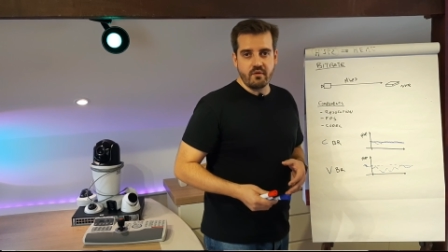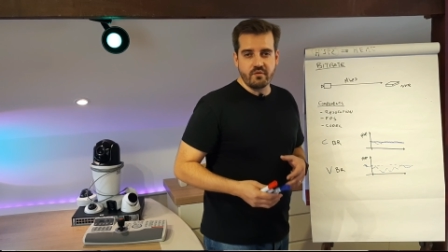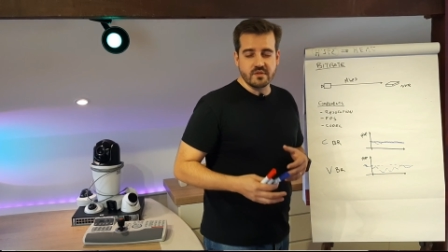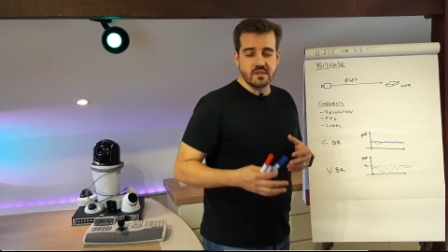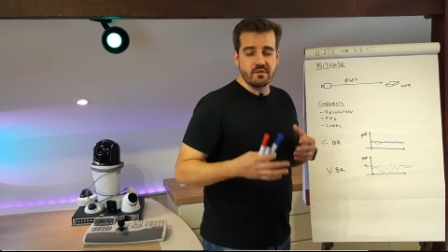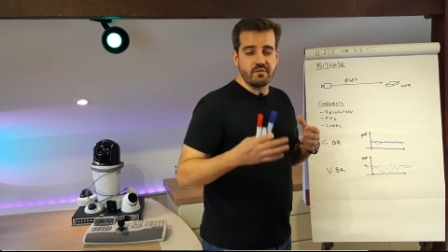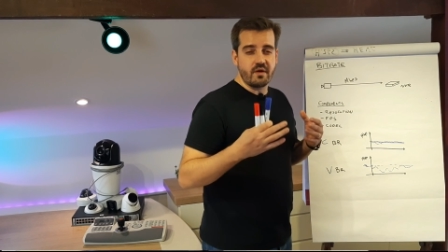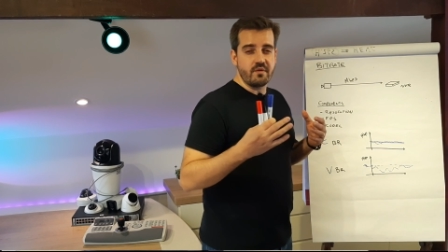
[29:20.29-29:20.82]
If
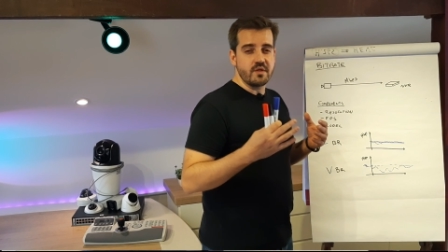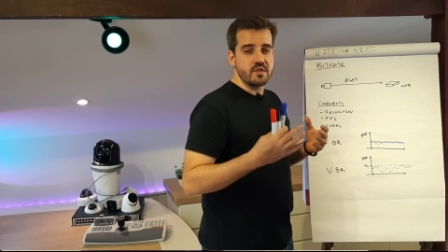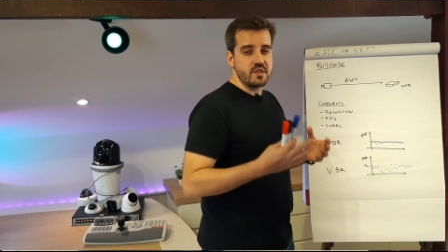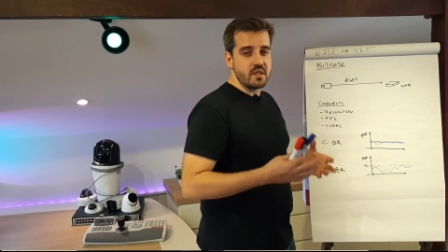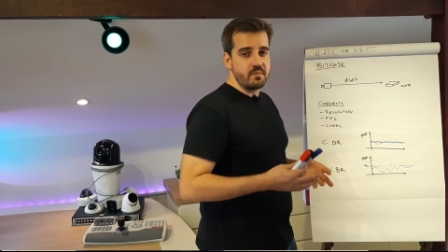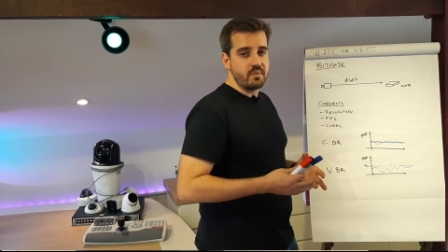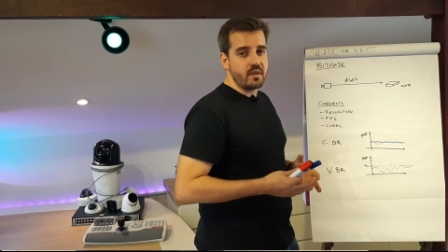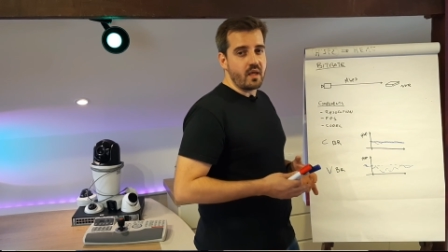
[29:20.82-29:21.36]
it's a very
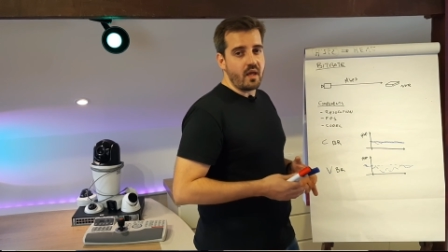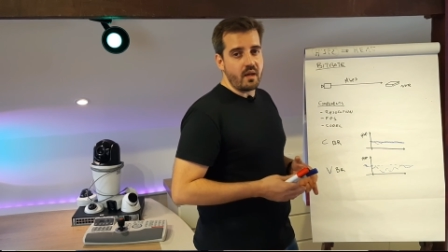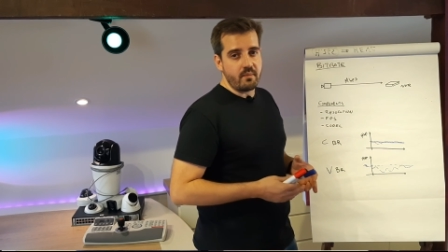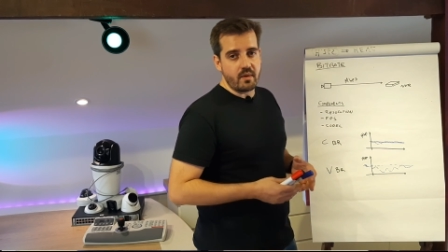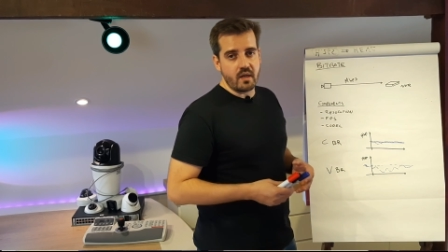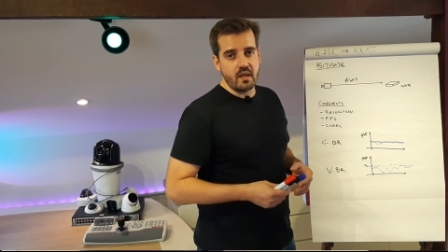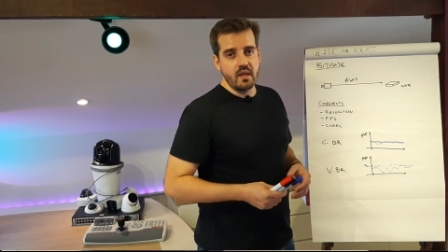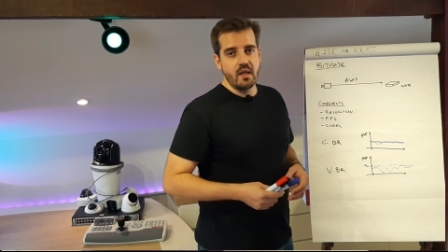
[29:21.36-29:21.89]
cheap
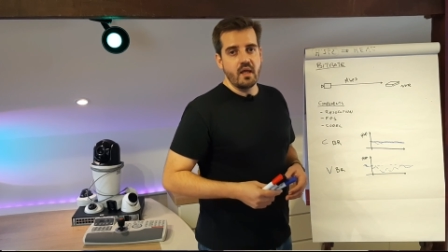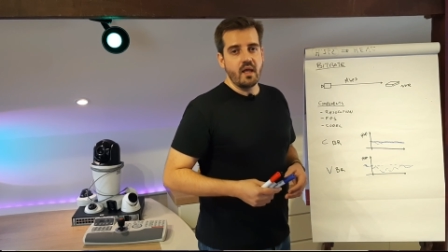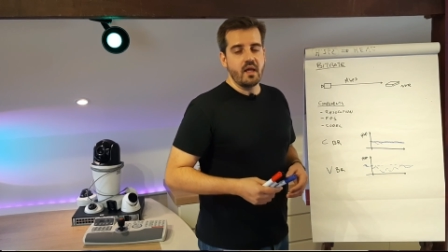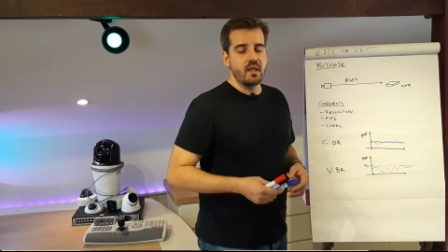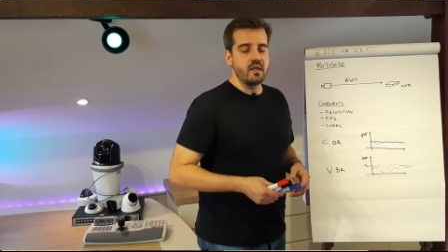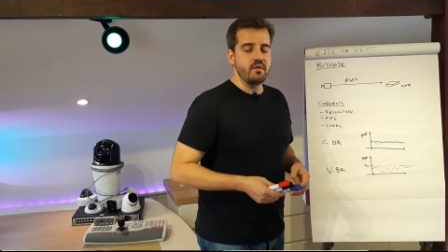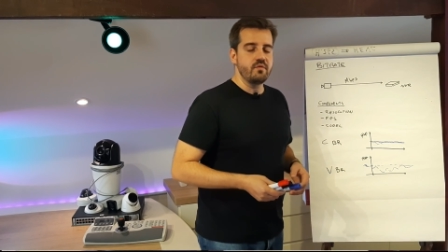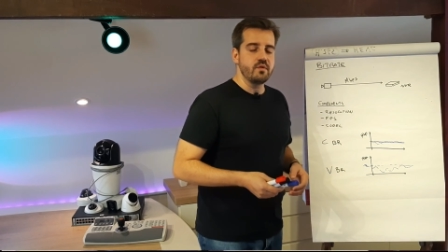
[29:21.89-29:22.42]
camera
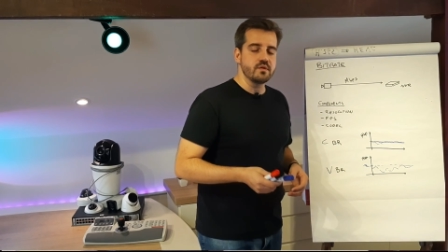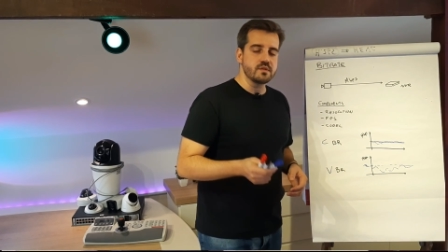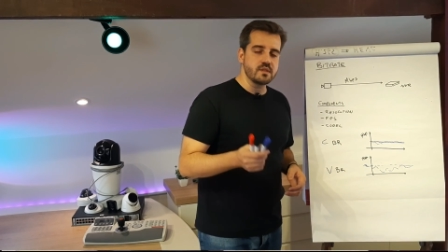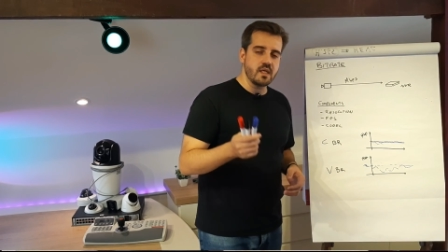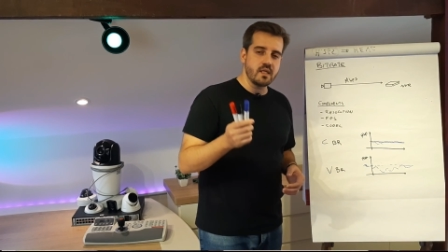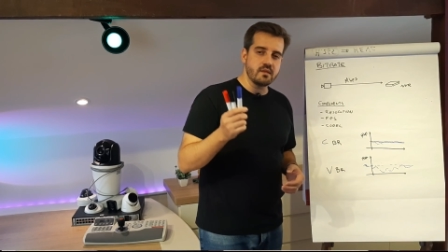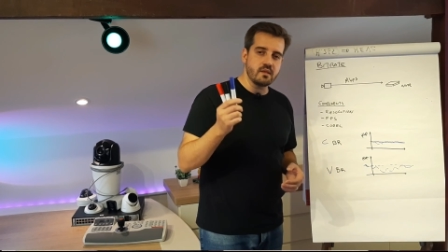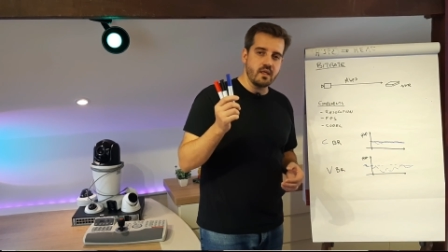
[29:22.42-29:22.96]
and if you
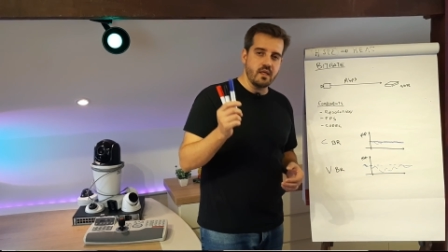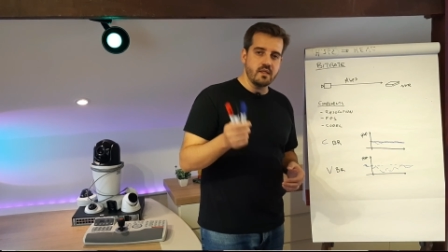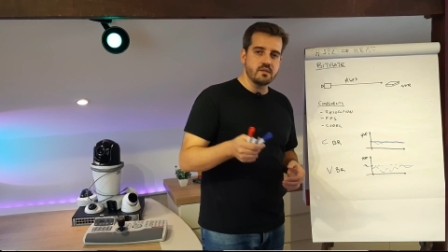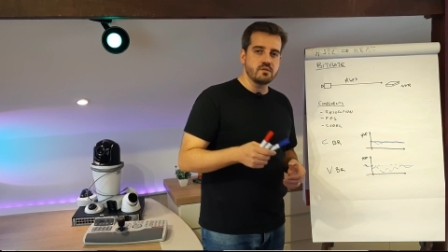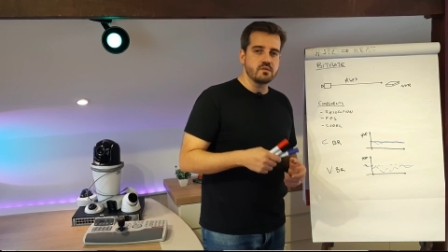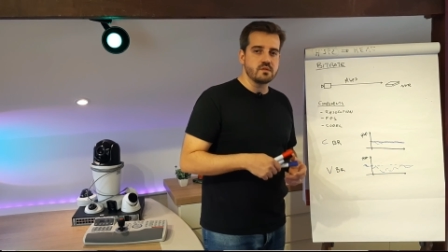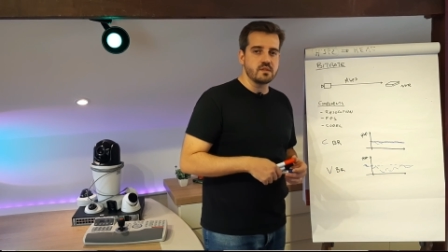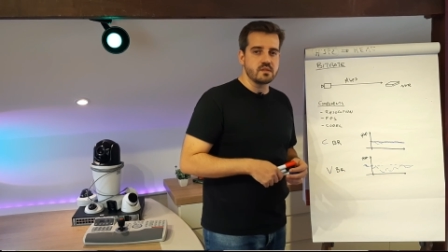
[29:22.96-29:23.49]
set
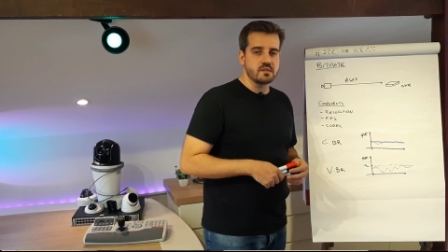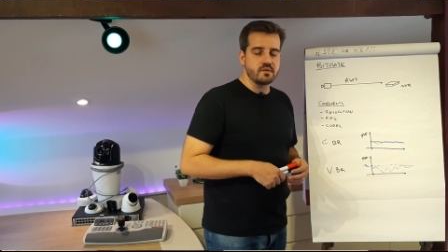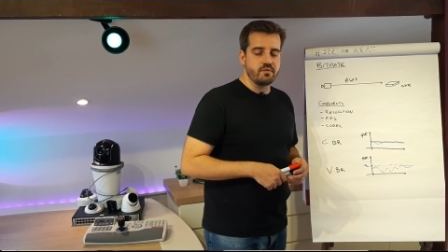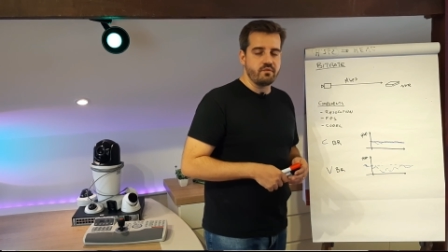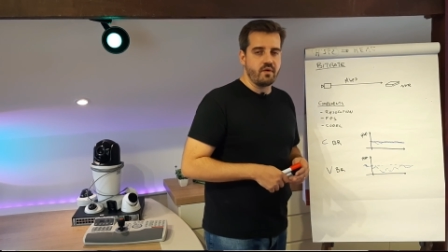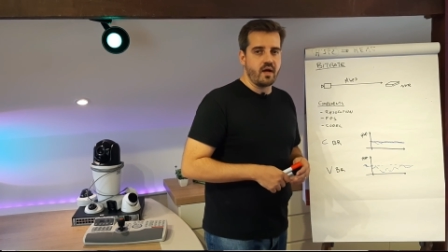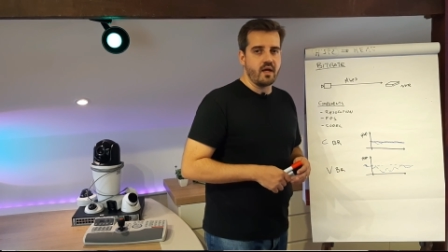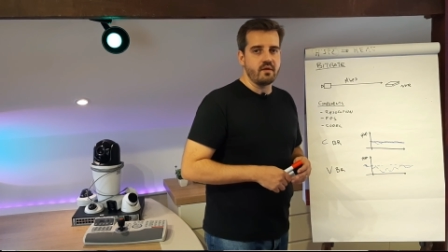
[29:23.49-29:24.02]

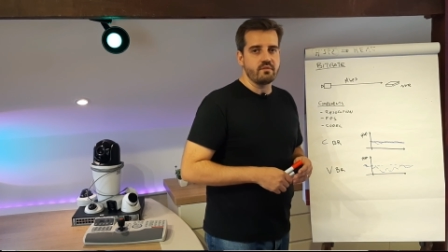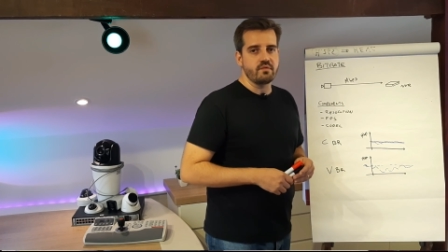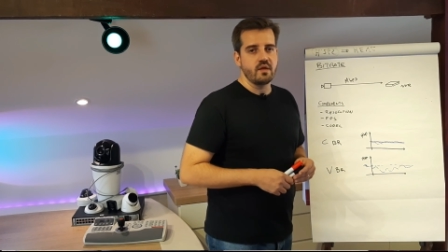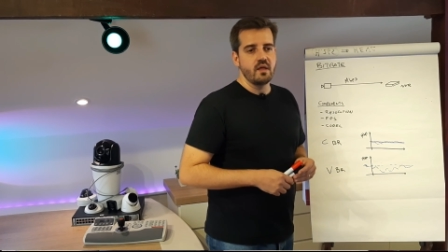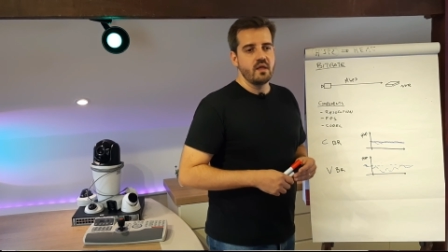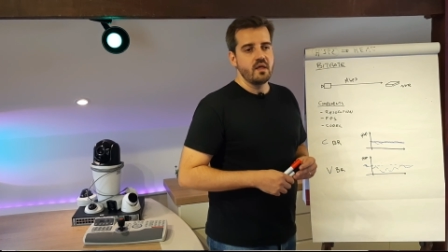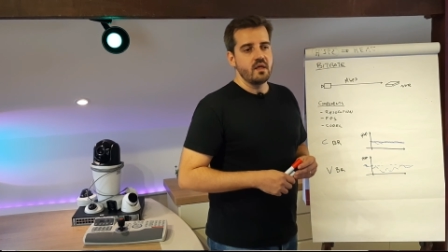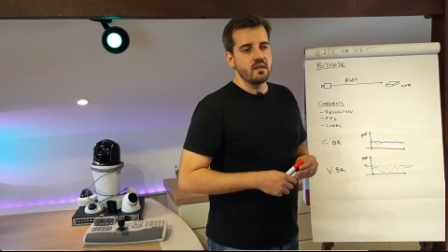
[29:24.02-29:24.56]
H.265,
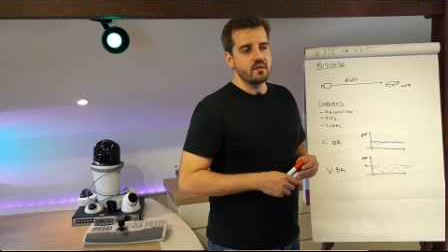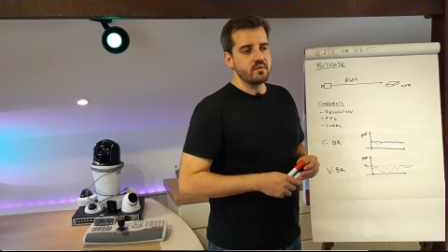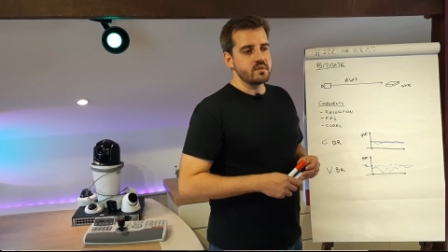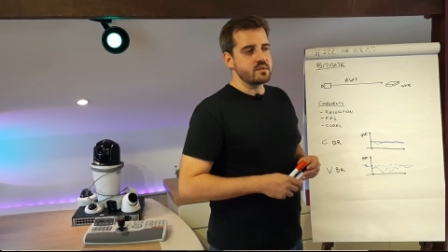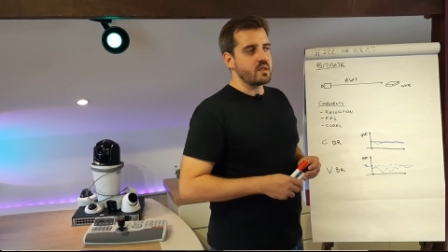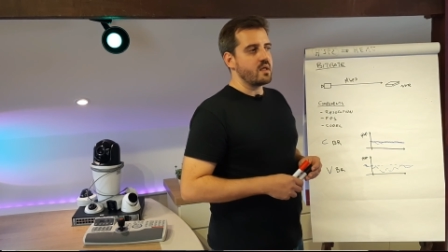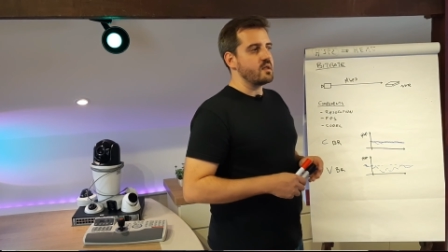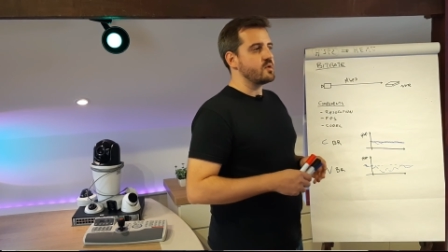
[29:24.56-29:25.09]
it will
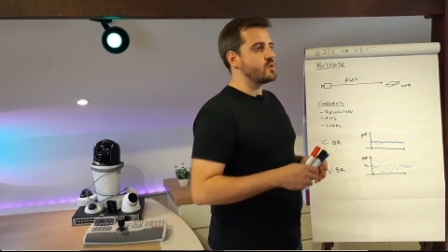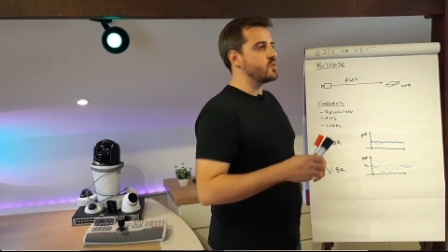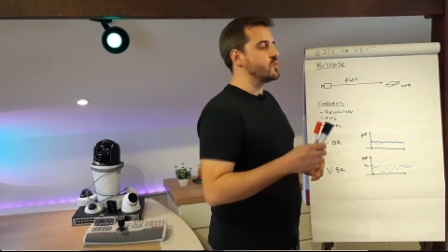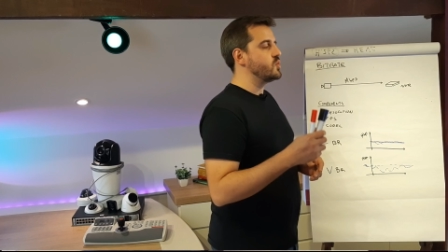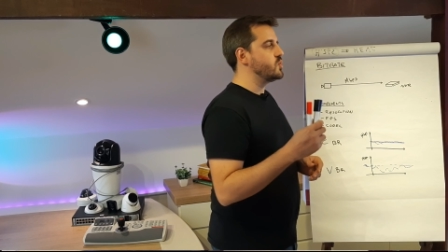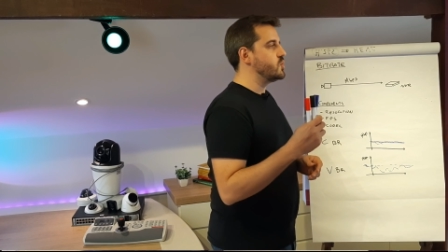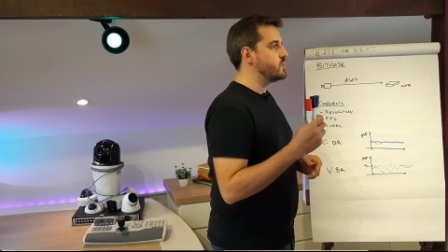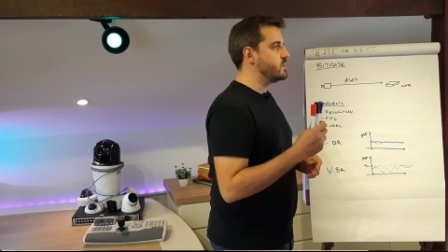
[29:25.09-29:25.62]
start
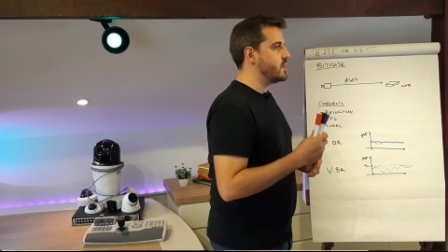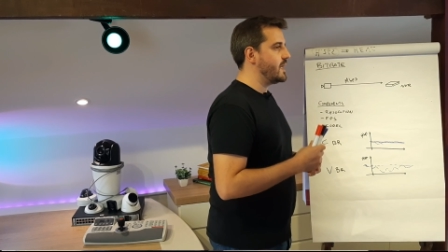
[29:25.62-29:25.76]
to